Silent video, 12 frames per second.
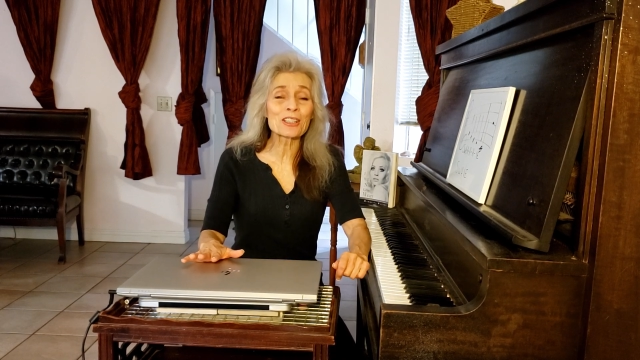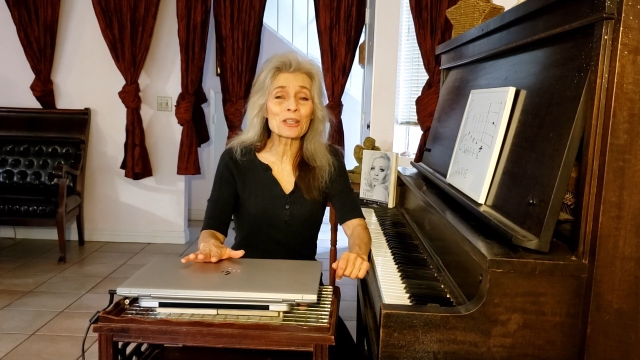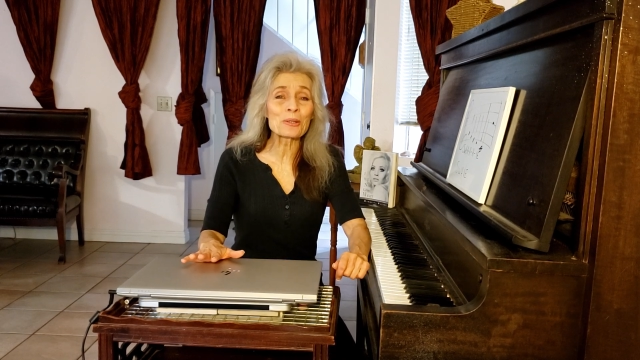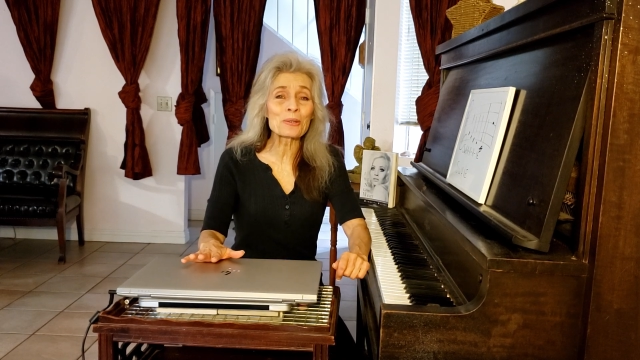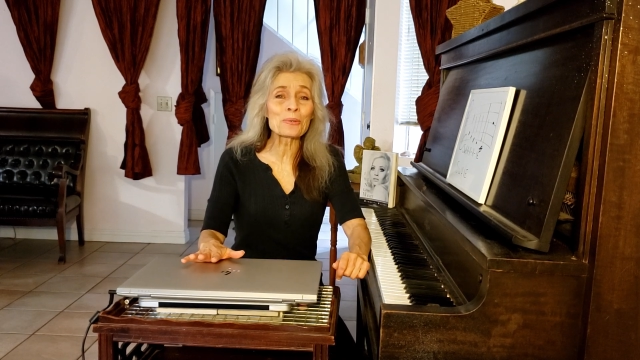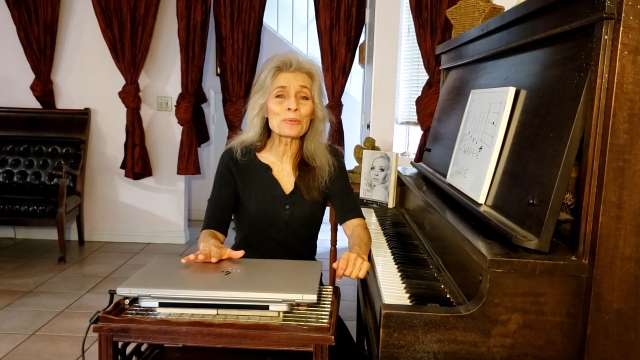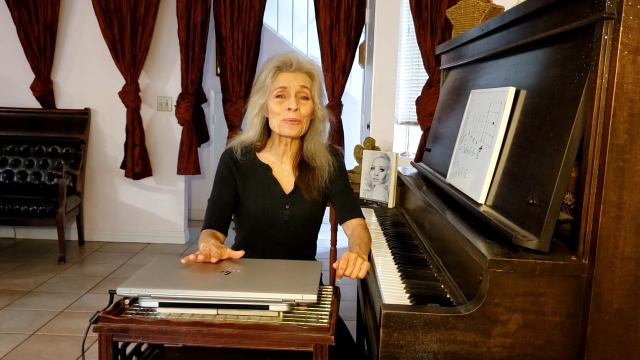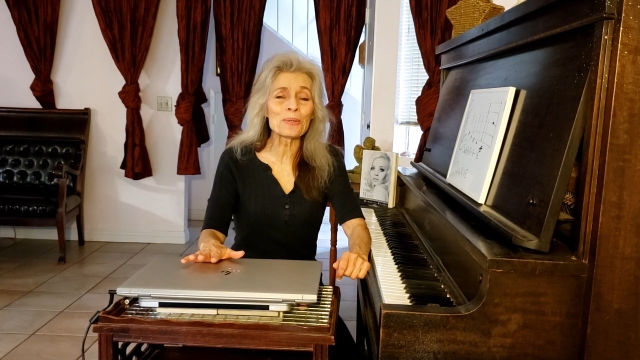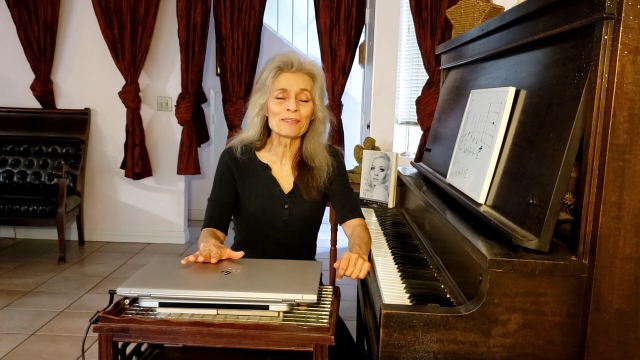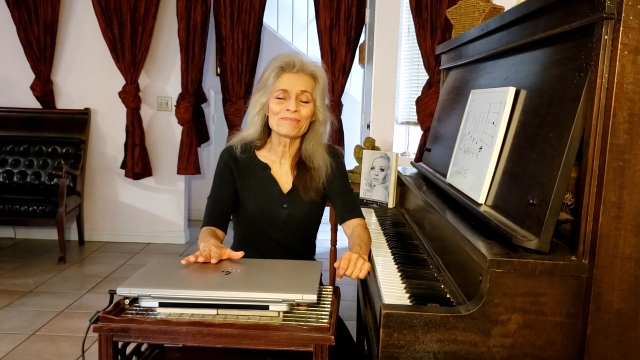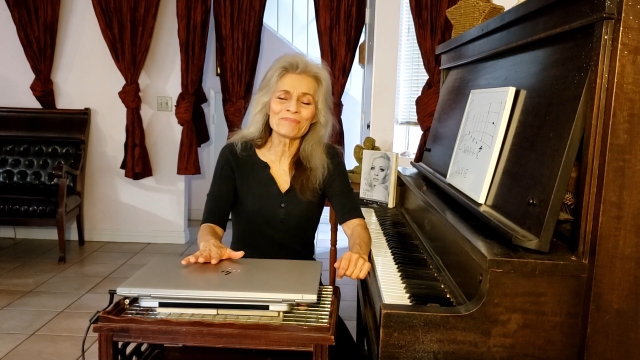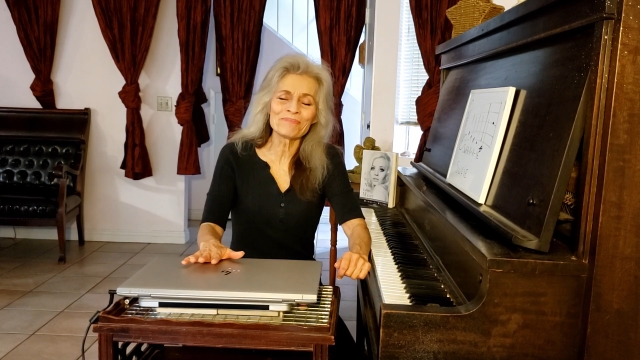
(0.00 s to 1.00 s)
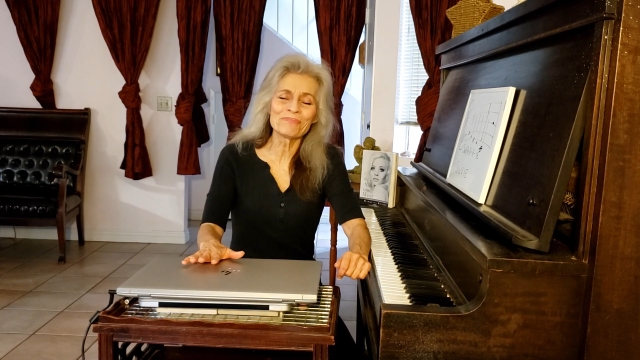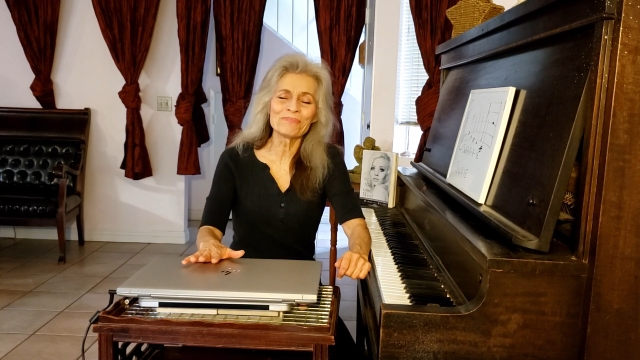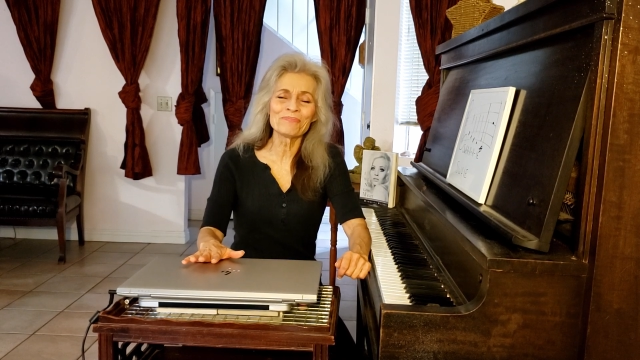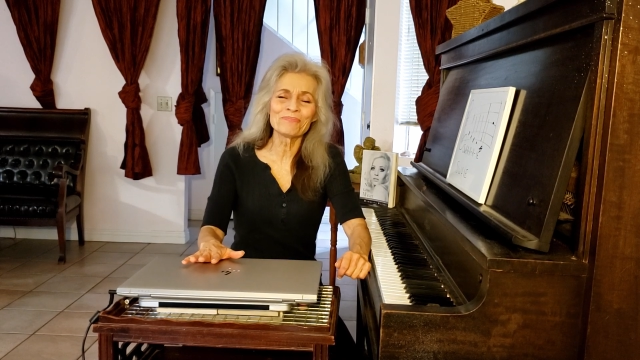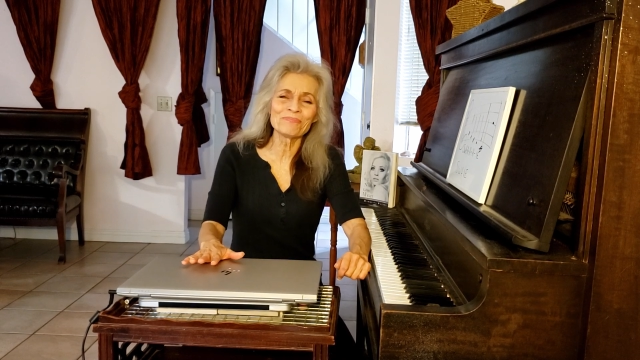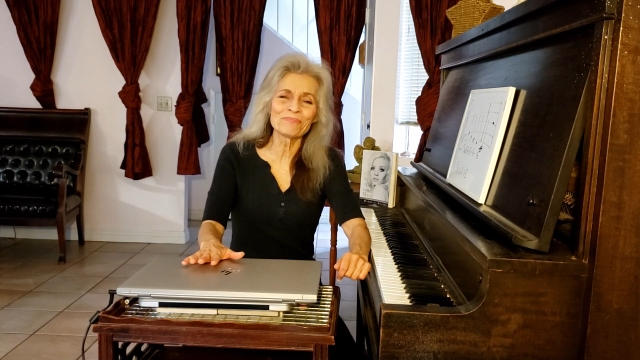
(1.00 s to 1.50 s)
to
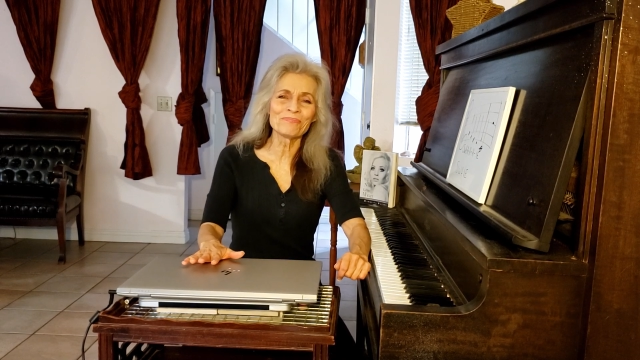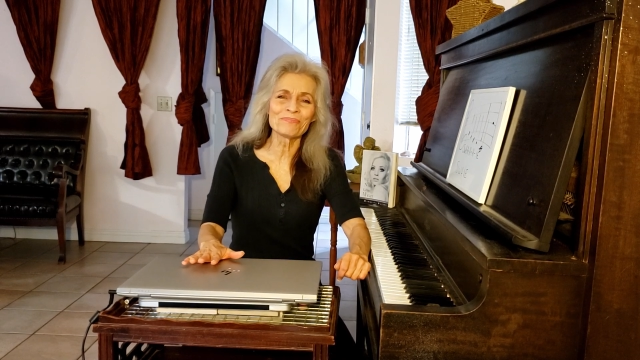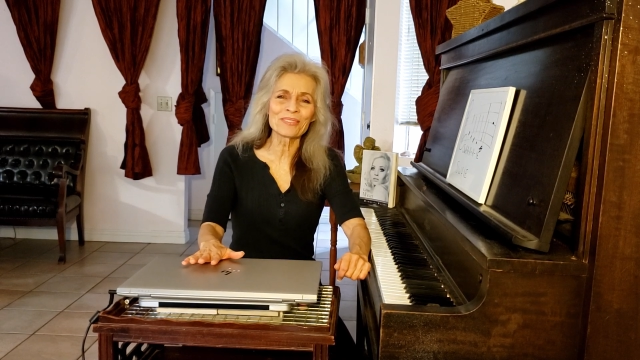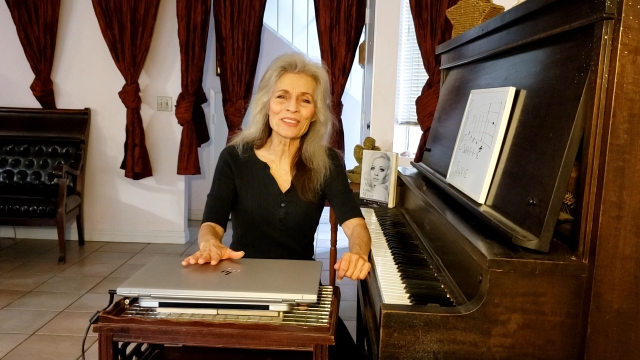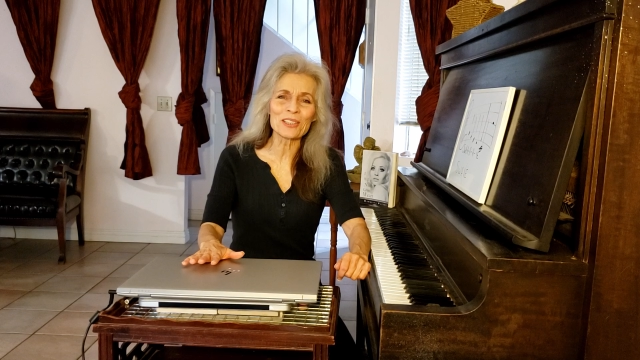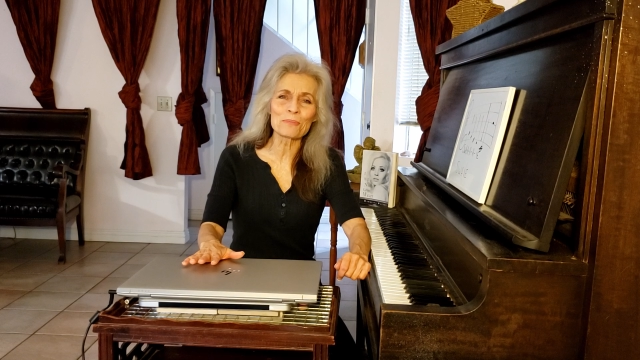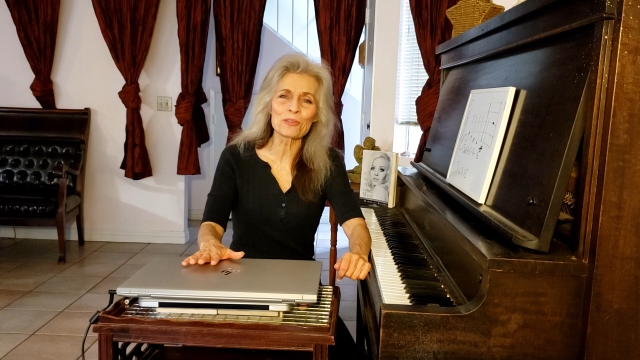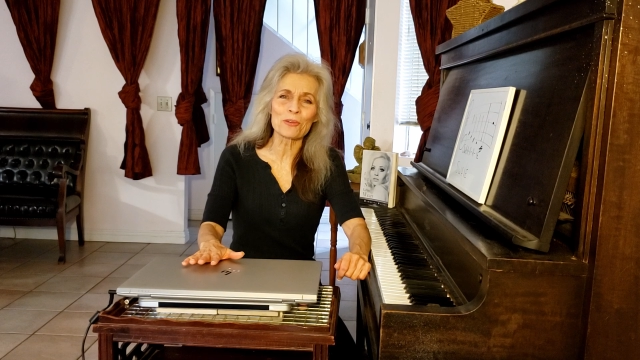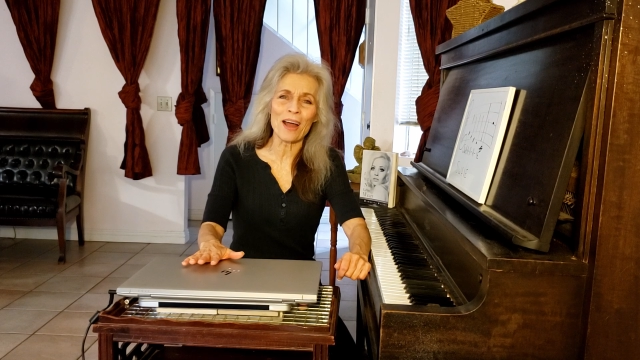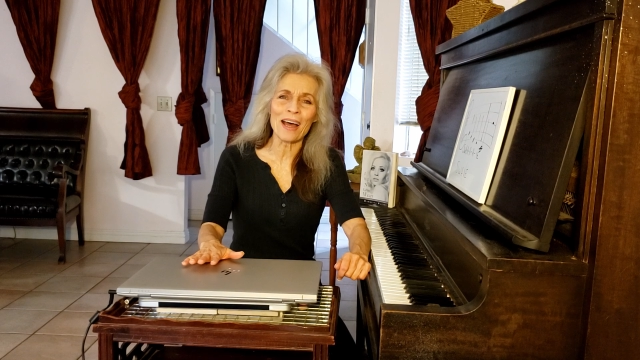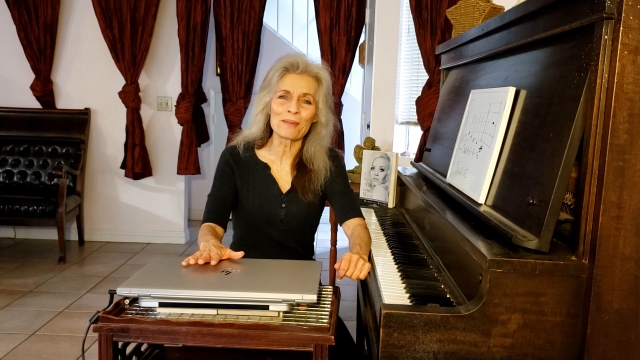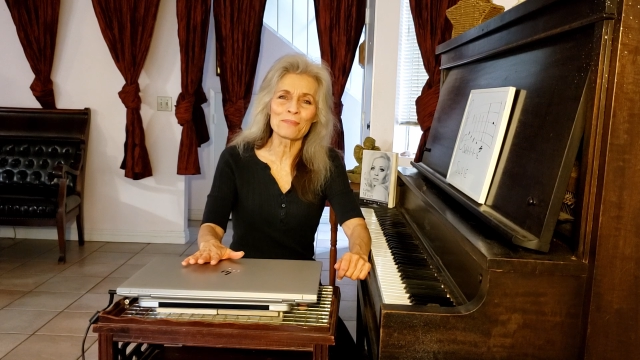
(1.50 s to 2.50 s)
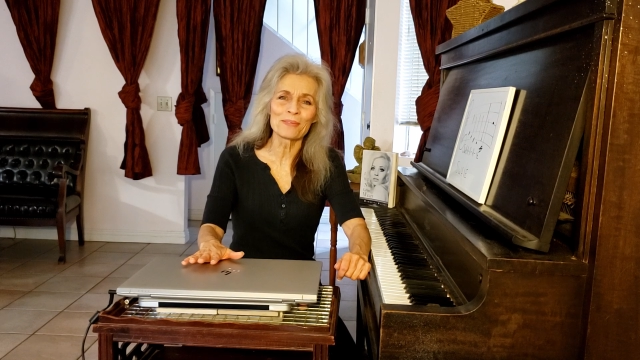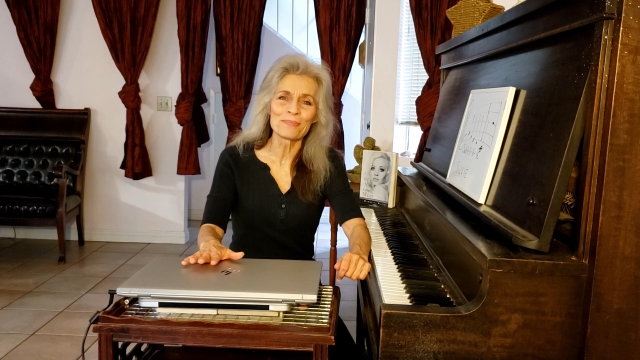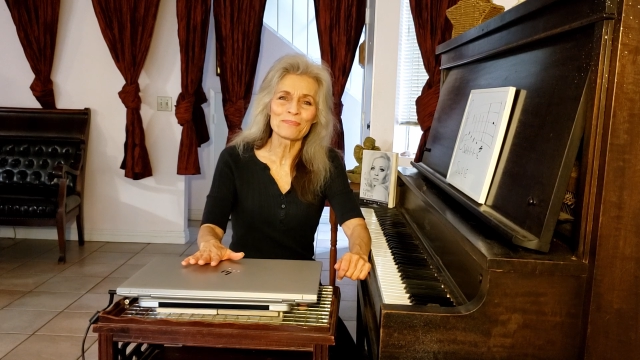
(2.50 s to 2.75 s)
subscribe.